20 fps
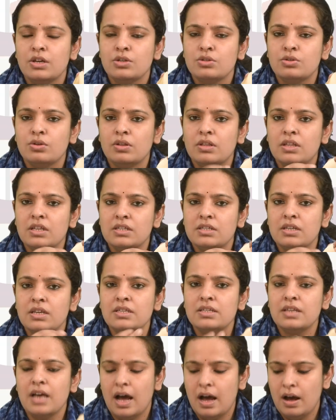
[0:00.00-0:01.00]
So this
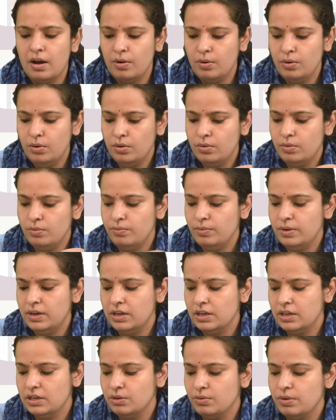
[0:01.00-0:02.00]
is how
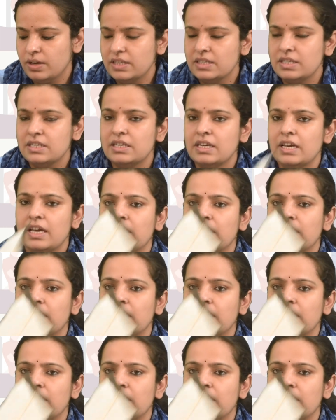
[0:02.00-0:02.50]
you can see